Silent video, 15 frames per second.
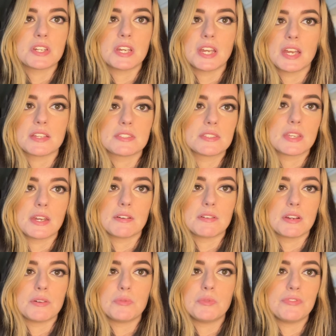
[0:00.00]
I guess. I don't
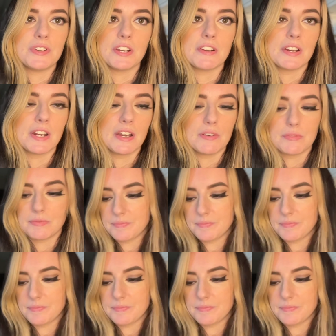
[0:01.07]
know. We'll figure it out.